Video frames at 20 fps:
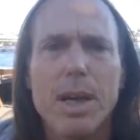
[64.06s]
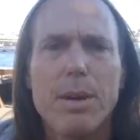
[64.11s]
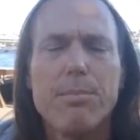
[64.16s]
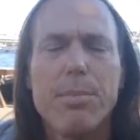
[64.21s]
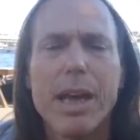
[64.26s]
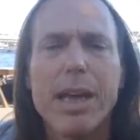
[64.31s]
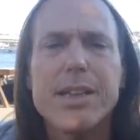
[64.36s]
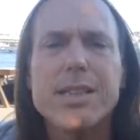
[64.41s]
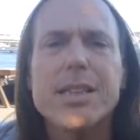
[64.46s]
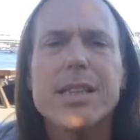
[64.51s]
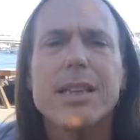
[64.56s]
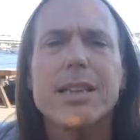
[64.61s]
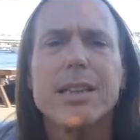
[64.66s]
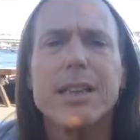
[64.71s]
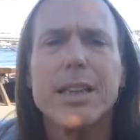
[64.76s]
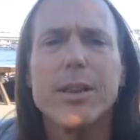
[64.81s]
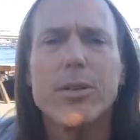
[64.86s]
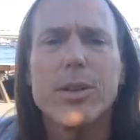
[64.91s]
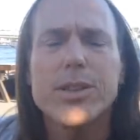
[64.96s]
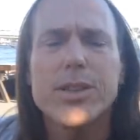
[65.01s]

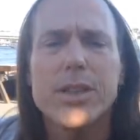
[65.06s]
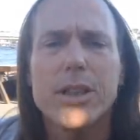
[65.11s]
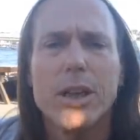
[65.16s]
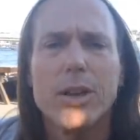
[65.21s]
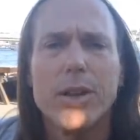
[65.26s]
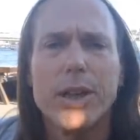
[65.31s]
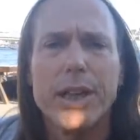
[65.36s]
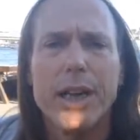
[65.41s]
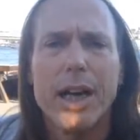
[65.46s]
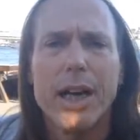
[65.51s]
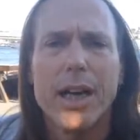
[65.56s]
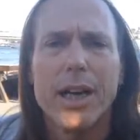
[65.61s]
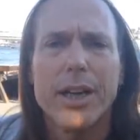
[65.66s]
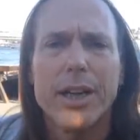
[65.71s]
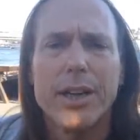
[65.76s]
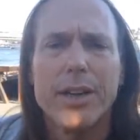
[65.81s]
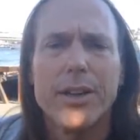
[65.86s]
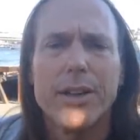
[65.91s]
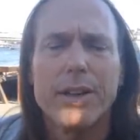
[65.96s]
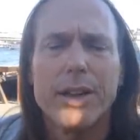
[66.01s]
basically, what's going on
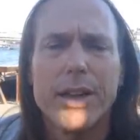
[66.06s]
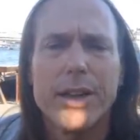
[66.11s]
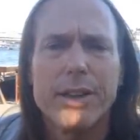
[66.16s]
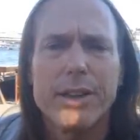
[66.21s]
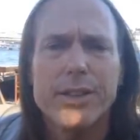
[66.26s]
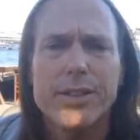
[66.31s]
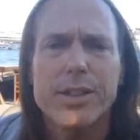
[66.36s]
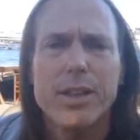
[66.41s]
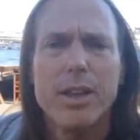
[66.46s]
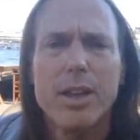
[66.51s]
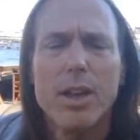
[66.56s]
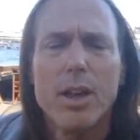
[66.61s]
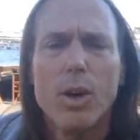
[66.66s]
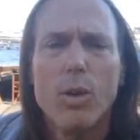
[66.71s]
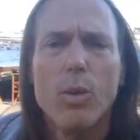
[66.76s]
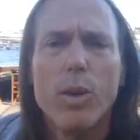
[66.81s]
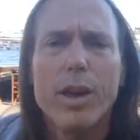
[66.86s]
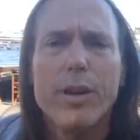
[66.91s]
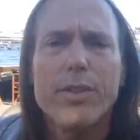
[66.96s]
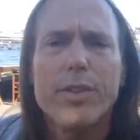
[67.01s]
here is
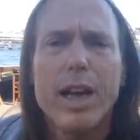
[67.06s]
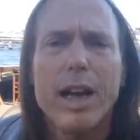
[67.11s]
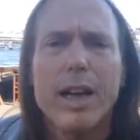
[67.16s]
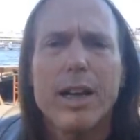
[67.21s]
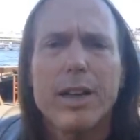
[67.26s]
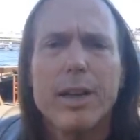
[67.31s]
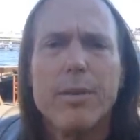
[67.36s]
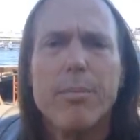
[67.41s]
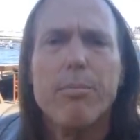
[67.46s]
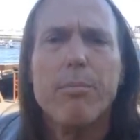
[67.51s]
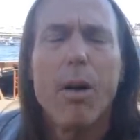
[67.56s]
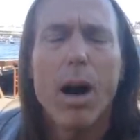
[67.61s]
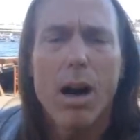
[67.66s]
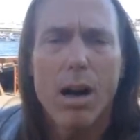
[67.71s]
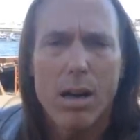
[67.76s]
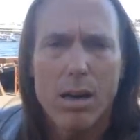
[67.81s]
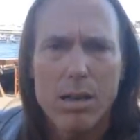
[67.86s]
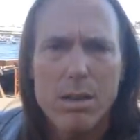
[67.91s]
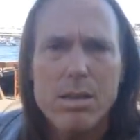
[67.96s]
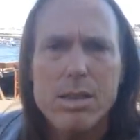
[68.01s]
we've got
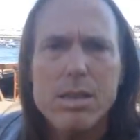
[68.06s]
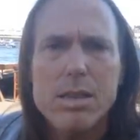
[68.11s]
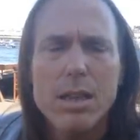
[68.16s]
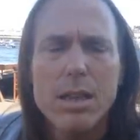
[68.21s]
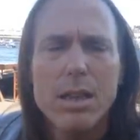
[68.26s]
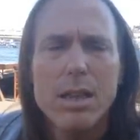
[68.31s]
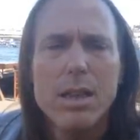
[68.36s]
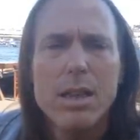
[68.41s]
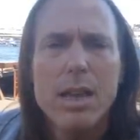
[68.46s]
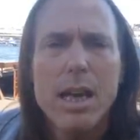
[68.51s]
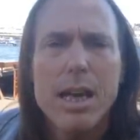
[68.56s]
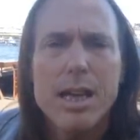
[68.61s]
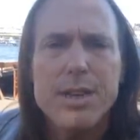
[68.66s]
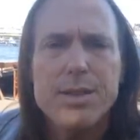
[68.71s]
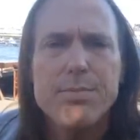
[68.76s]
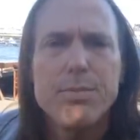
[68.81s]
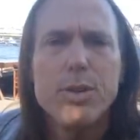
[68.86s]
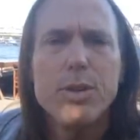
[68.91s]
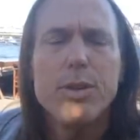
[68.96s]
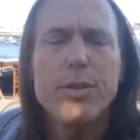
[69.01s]
Mars
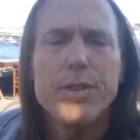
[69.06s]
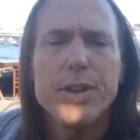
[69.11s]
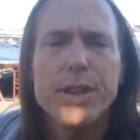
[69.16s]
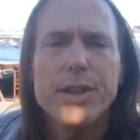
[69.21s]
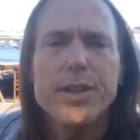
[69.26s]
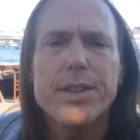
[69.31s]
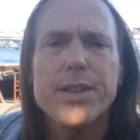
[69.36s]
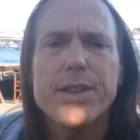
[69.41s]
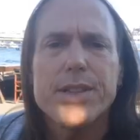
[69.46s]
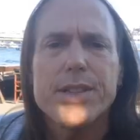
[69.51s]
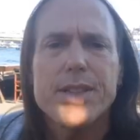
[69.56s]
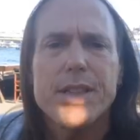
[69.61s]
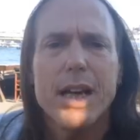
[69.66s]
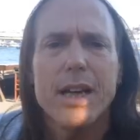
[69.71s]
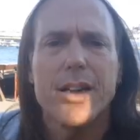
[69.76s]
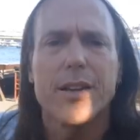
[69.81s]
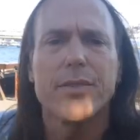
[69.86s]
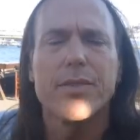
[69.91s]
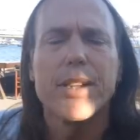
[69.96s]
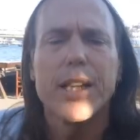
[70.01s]
has moved into the
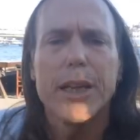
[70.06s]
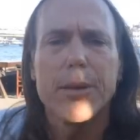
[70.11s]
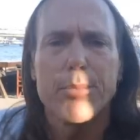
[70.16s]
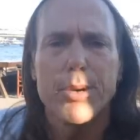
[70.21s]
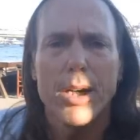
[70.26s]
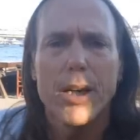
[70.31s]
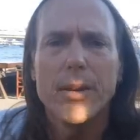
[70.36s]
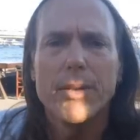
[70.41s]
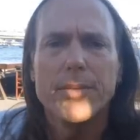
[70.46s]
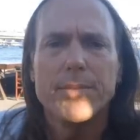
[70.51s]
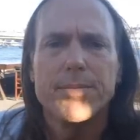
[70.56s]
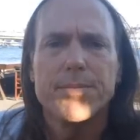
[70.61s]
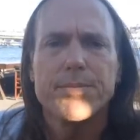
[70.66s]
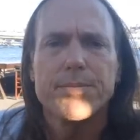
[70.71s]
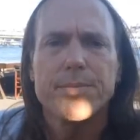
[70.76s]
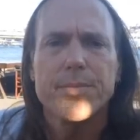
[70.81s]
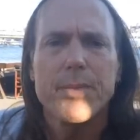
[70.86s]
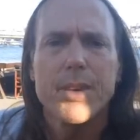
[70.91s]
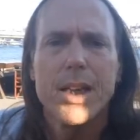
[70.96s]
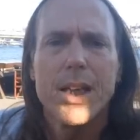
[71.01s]
sign of Libra,
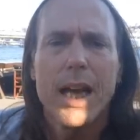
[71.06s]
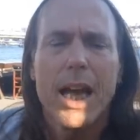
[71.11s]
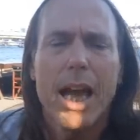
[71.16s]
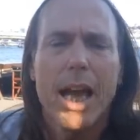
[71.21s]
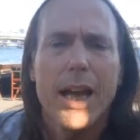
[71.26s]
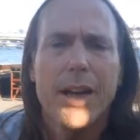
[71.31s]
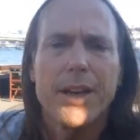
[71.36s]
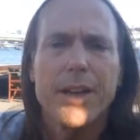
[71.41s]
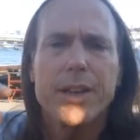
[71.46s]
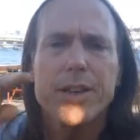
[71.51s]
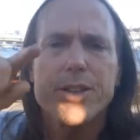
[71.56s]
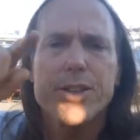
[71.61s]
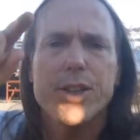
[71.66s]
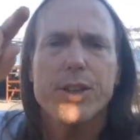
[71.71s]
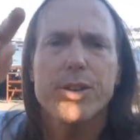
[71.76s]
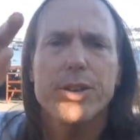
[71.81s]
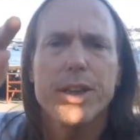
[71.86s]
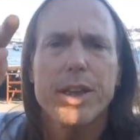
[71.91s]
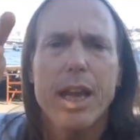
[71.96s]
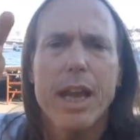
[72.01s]
and it is
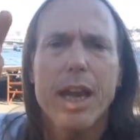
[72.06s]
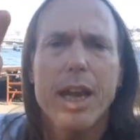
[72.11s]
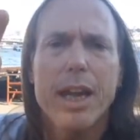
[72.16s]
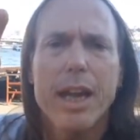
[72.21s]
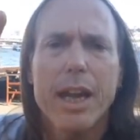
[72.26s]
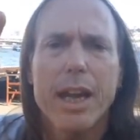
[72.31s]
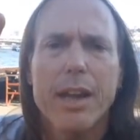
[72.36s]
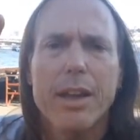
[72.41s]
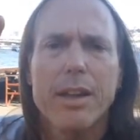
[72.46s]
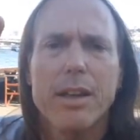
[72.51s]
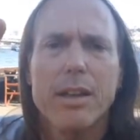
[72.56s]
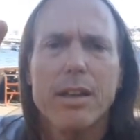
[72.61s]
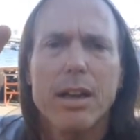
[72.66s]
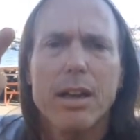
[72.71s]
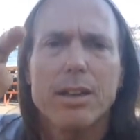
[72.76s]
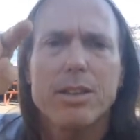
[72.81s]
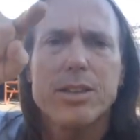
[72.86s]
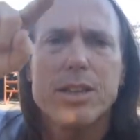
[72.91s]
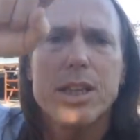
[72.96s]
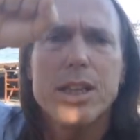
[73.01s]
creating
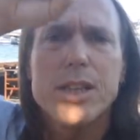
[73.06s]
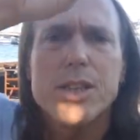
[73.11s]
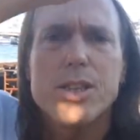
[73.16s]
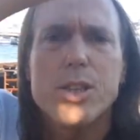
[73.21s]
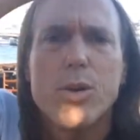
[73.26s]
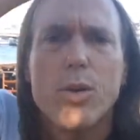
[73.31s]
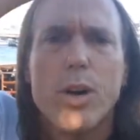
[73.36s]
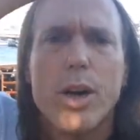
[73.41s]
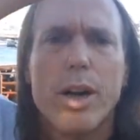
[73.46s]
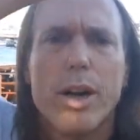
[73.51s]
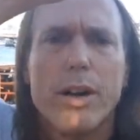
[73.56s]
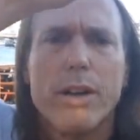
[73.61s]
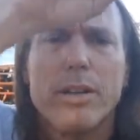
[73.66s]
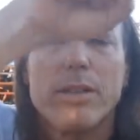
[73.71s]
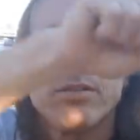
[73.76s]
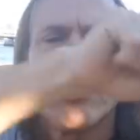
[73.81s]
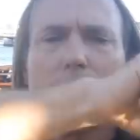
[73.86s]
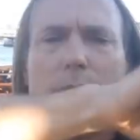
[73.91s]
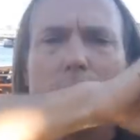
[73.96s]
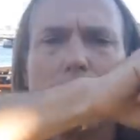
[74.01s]
a T square.
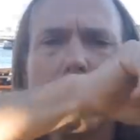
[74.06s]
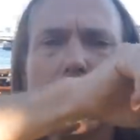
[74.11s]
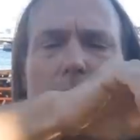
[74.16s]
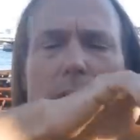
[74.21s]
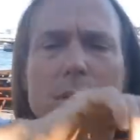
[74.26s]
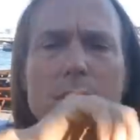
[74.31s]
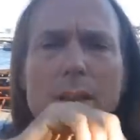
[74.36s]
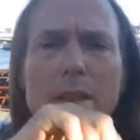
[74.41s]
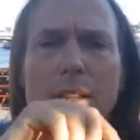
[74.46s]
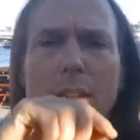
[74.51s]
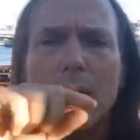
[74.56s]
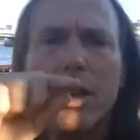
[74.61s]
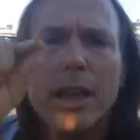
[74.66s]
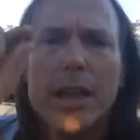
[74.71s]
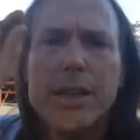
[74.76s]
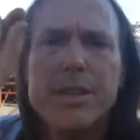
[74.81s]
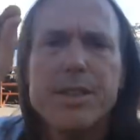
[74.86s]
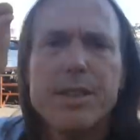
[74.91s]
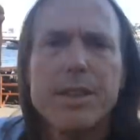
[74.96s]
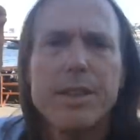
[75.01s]

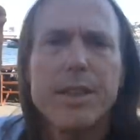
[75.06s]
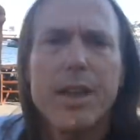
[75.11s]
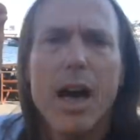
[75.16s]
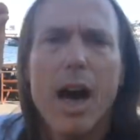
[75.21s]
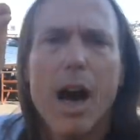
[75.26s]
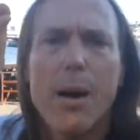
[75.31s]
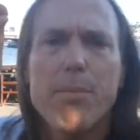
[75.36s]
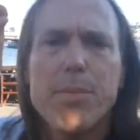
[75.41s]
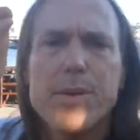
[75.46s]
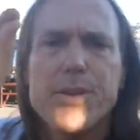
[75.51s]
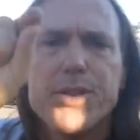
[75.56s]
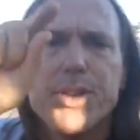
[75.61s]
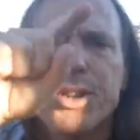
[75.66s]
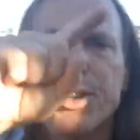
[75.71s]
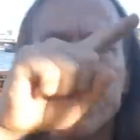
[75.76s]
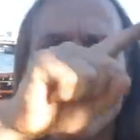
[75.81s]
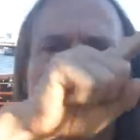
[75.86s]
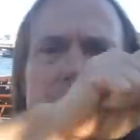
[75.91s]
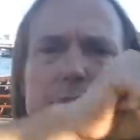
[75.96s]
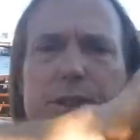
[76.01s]
It's in
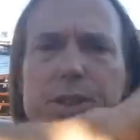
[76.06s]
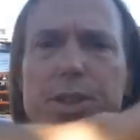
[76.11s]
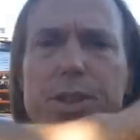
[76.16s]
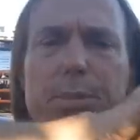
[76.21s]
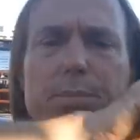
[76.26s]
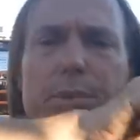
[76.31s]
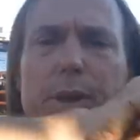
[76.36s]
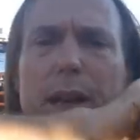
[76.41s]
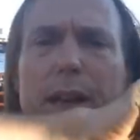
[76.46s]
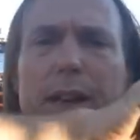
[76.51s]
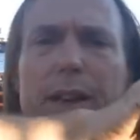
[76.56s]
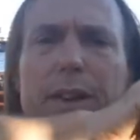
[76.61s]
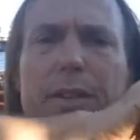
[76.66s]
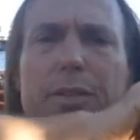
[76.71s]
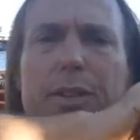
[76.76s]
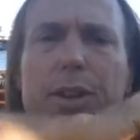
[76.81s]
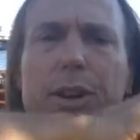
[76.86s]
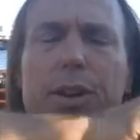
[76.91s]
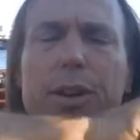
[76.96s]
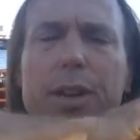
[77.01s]
opposition to the planet
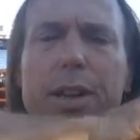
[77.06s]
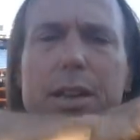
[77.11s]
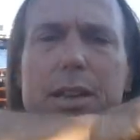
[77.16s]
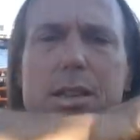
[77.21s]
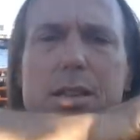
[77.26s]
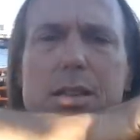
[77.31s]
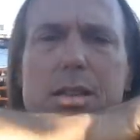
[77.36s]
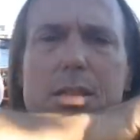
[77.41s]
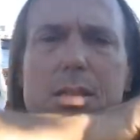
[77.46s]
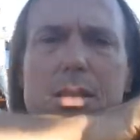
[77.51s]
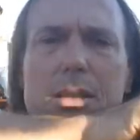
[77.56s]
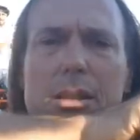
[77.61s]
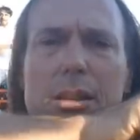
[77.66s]
of Uranus,